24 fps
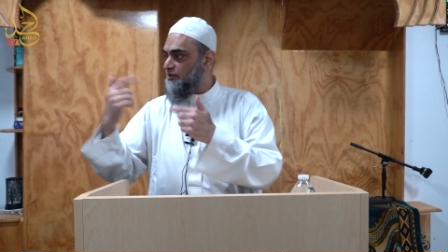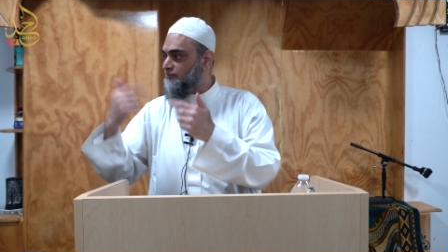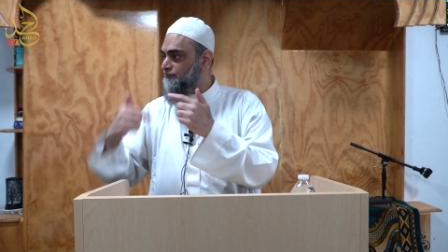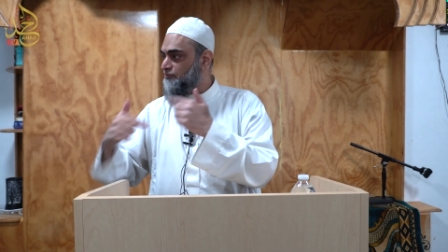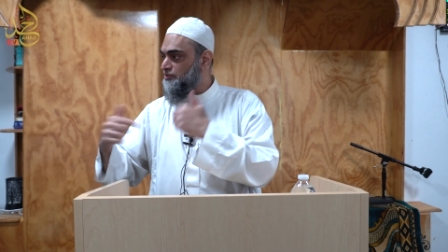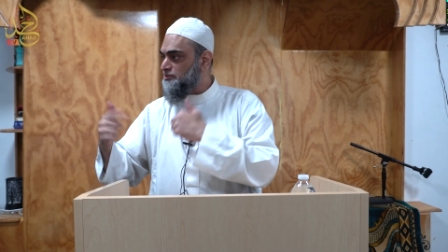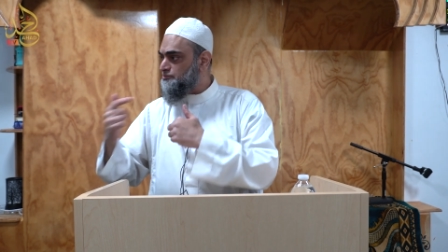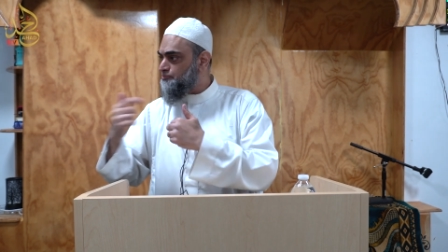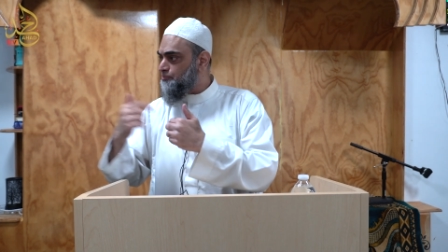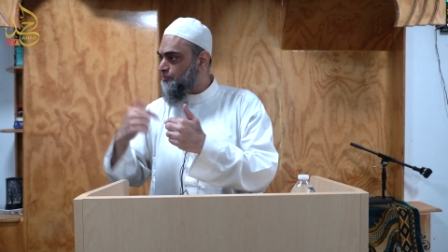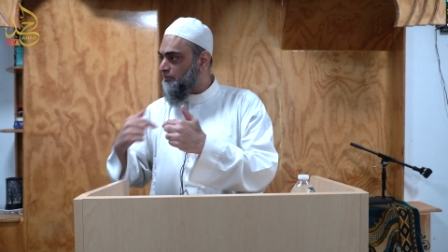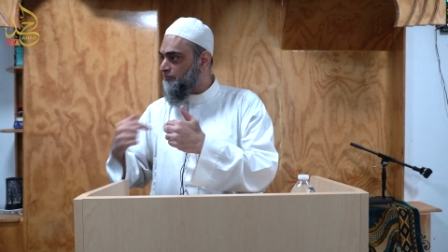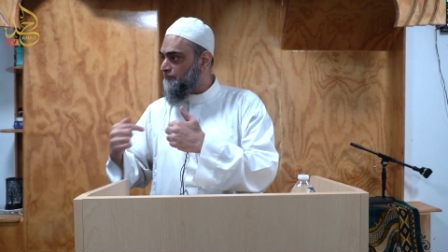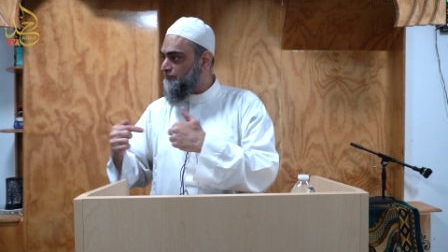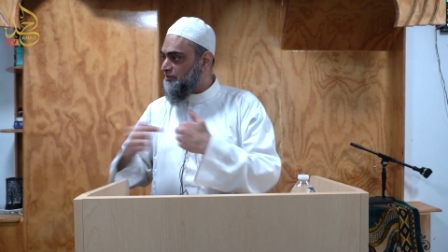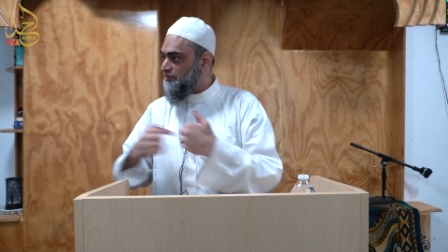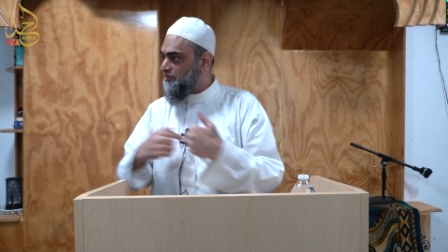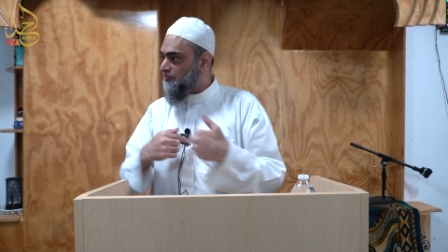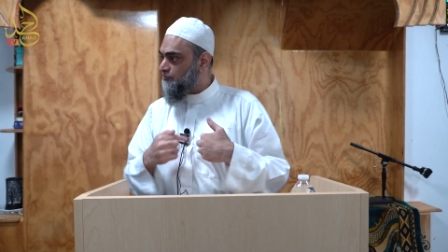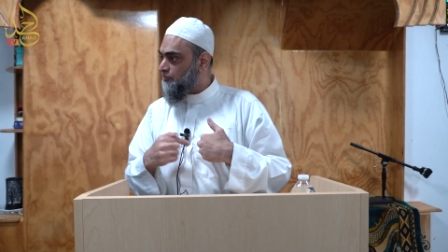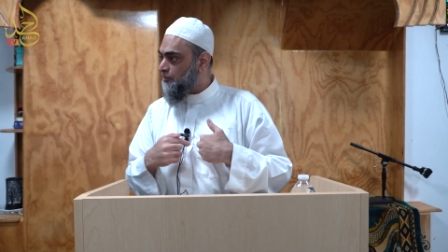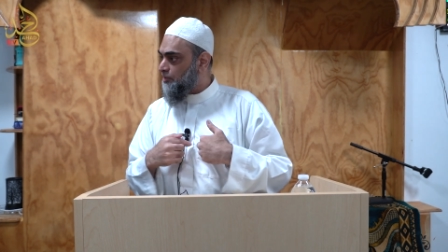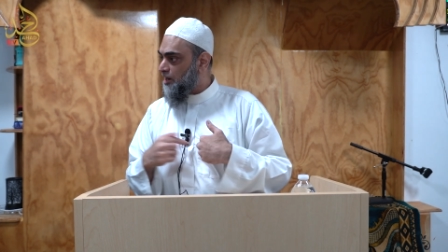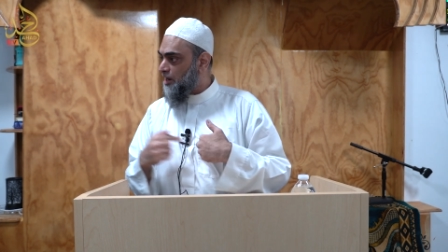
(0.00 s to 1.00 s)
he whispers with
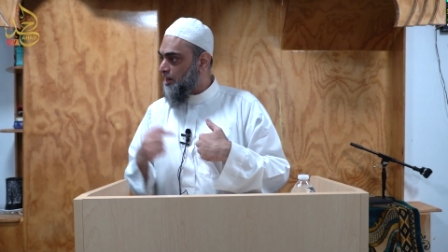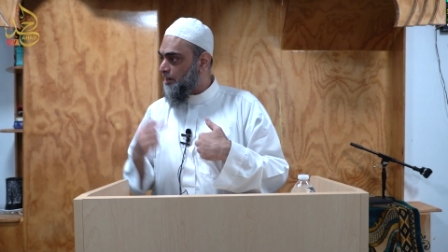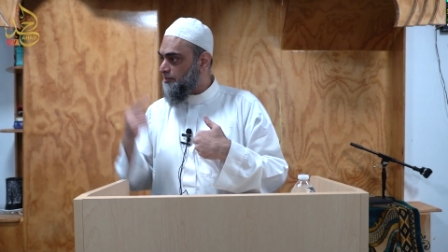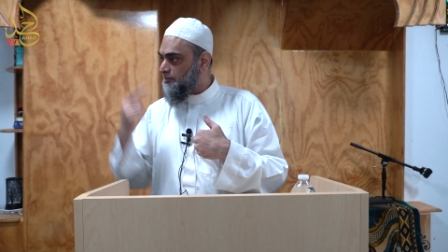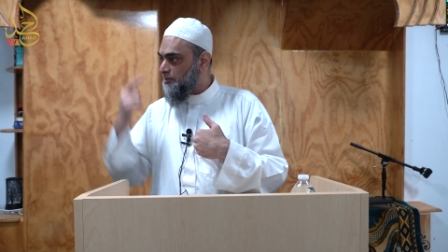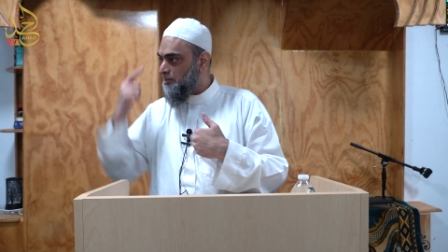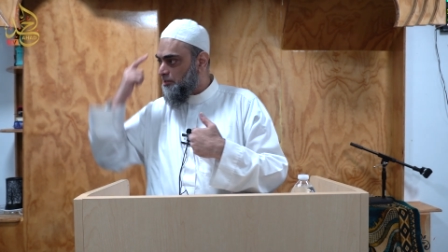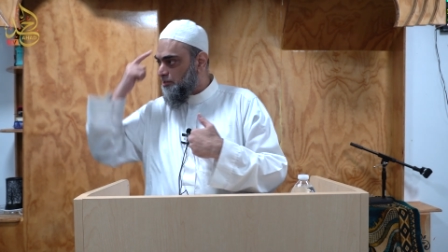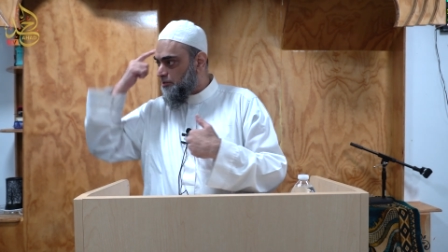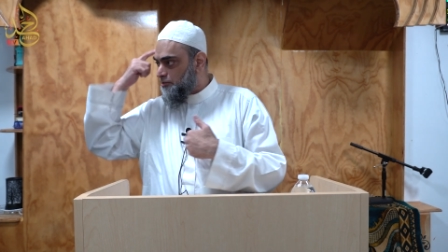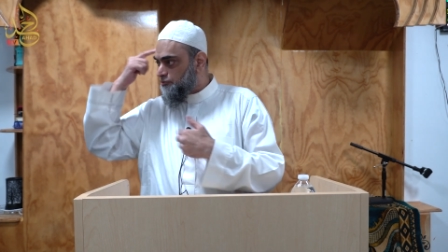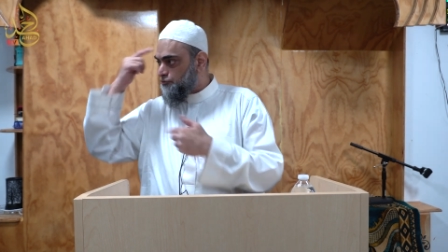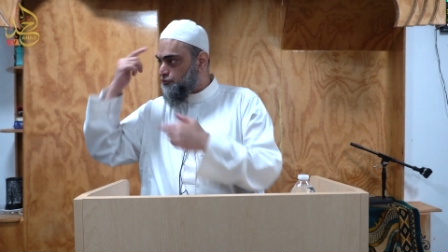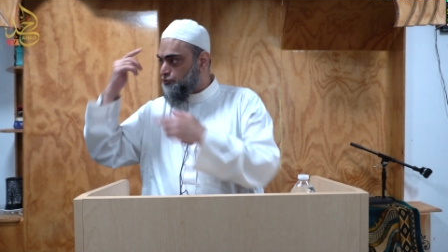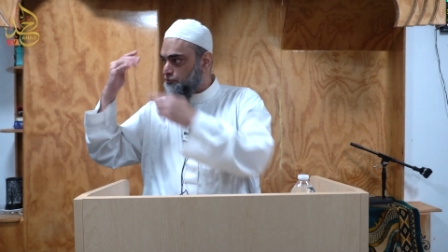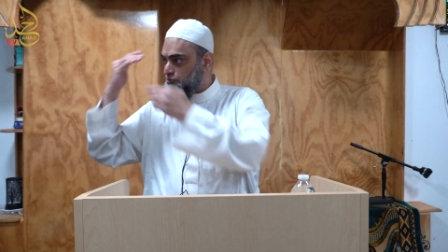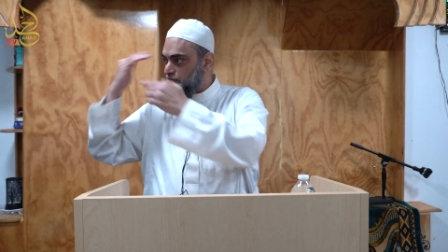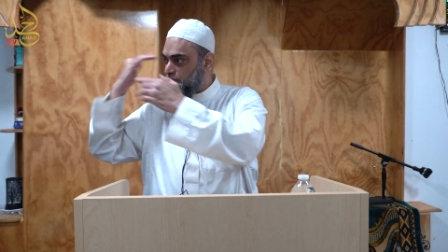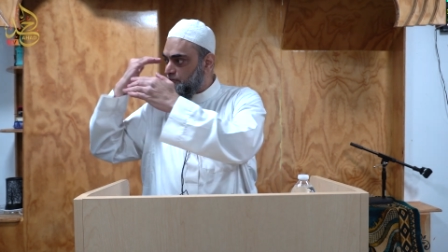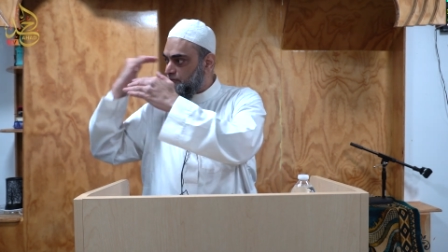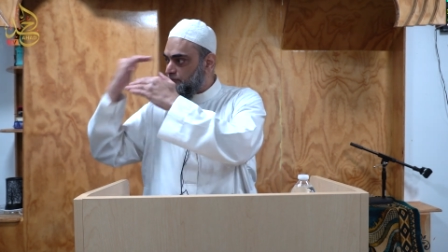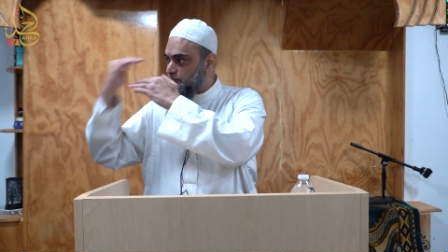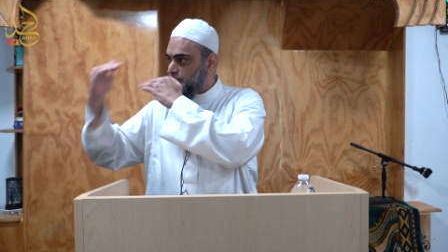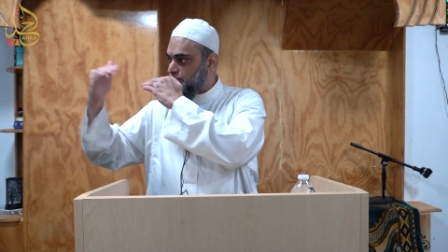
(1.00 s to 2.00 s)
our heart to
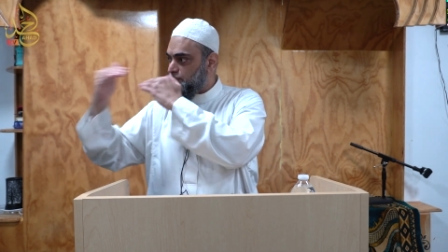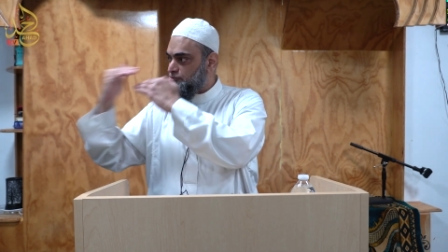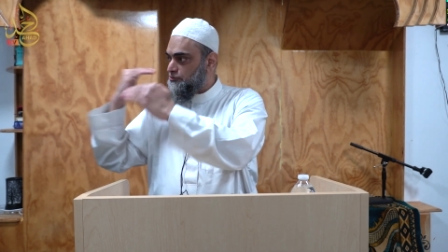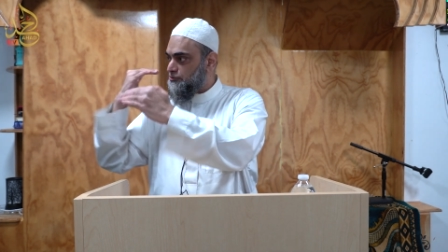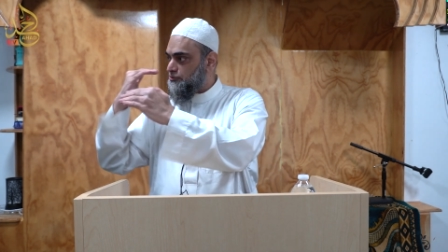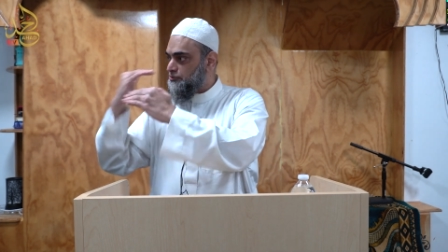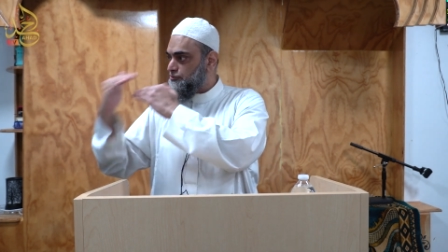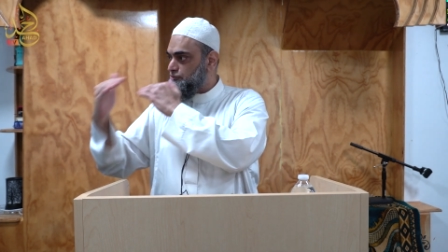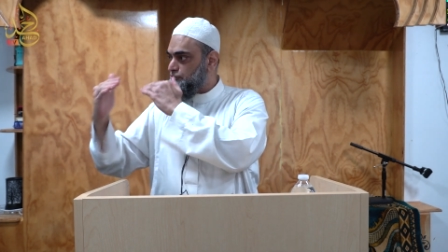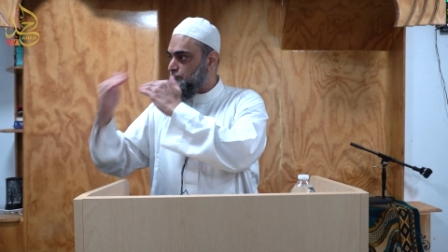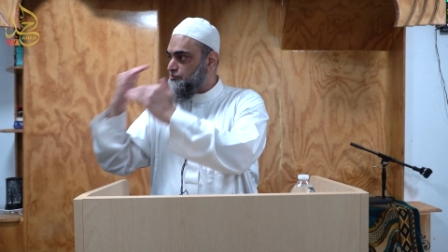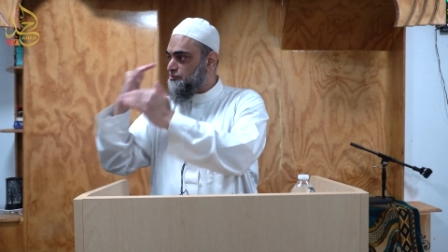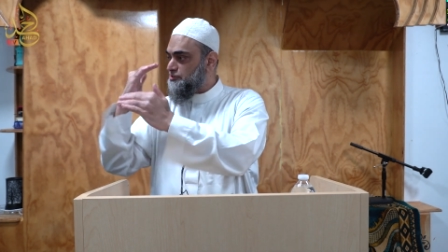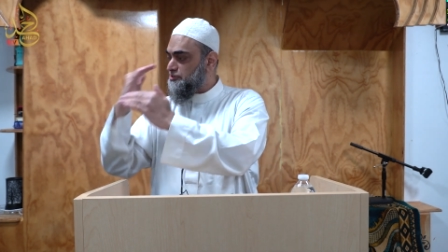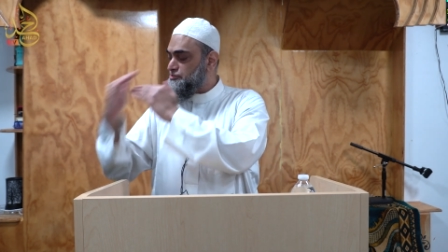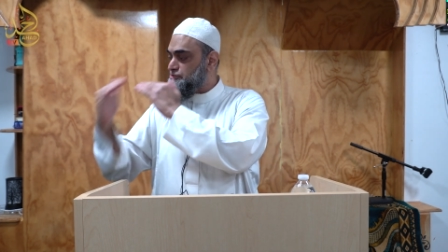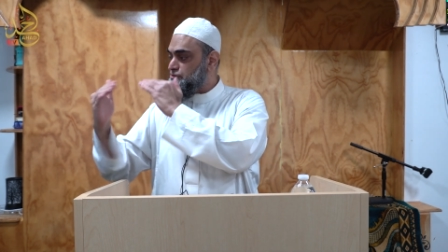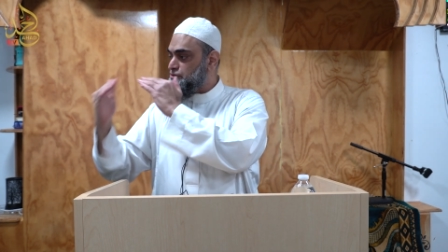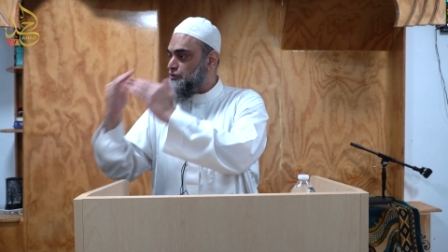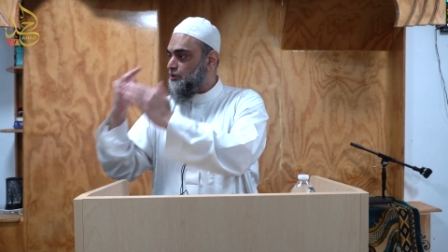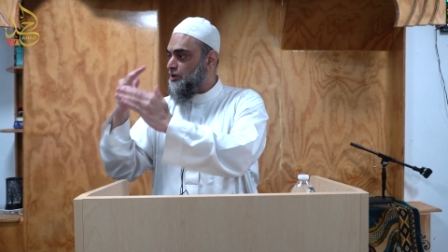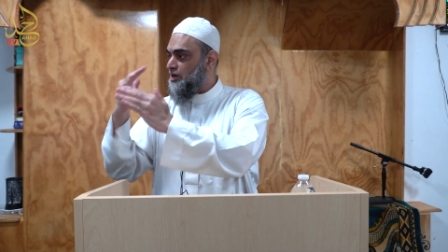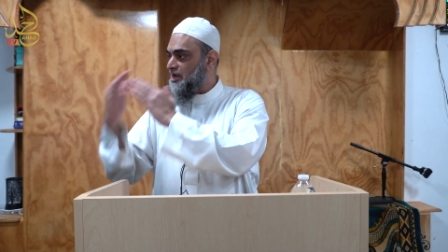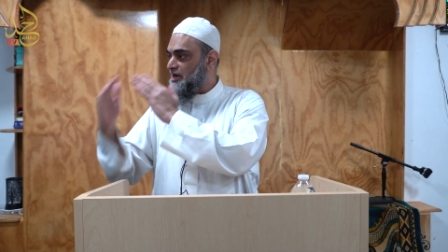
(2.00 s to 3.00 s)

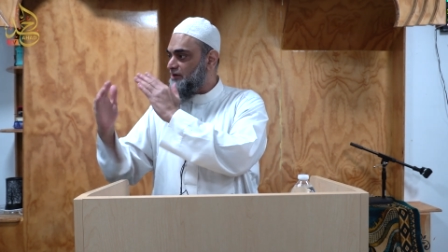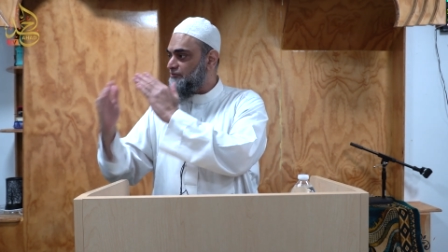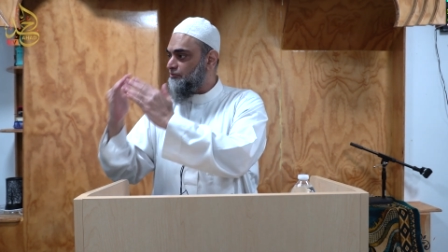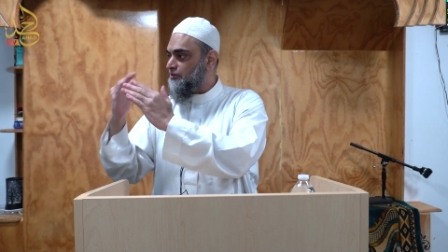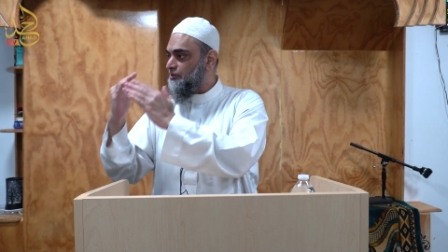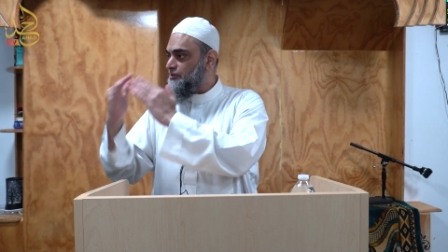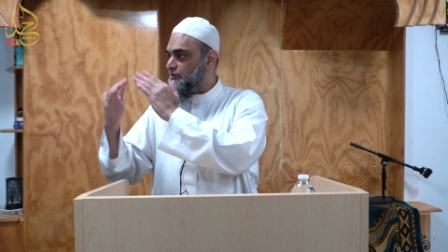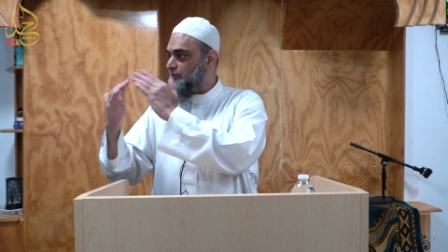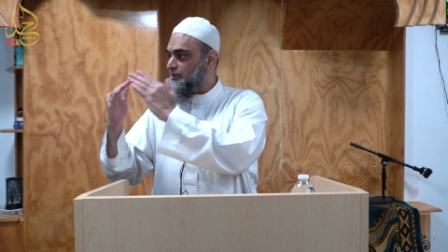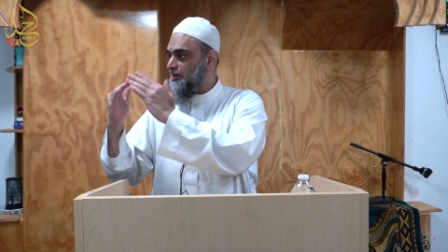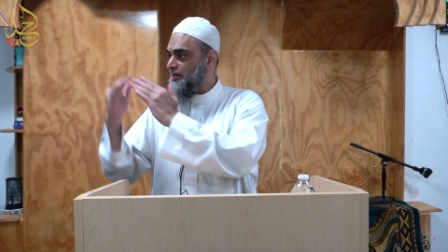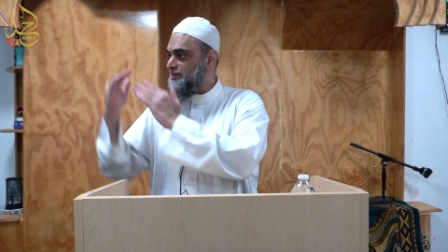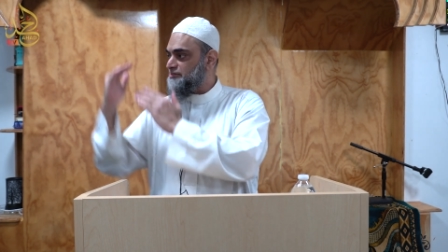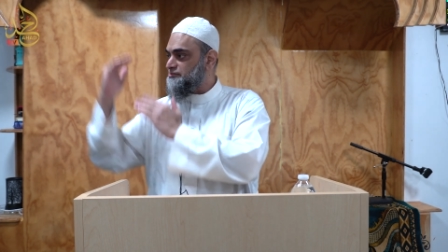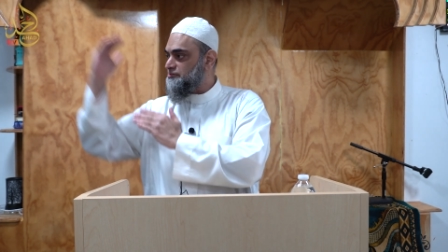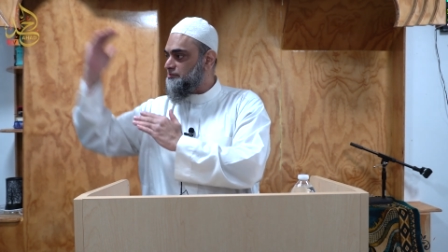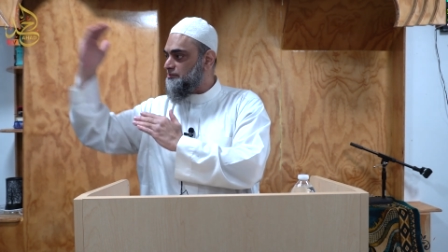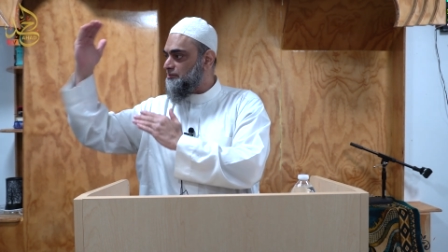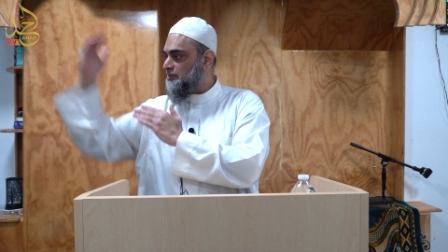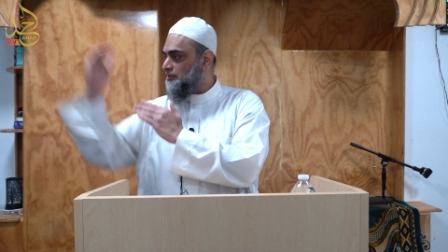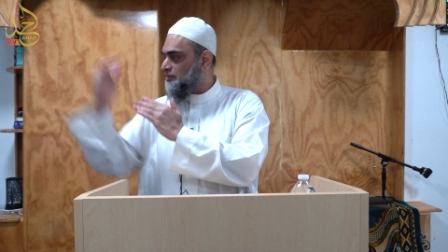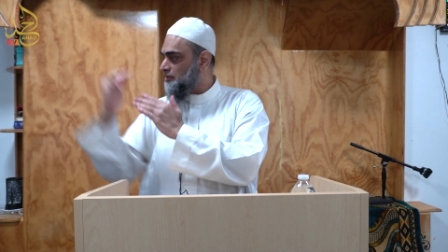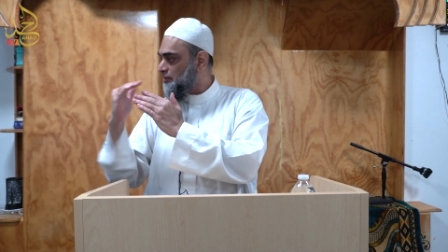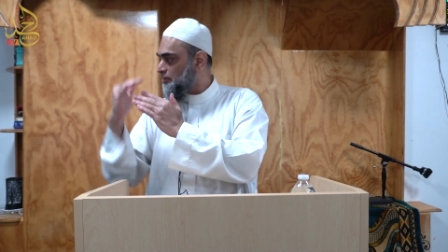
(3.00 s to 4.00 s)
destroy our connection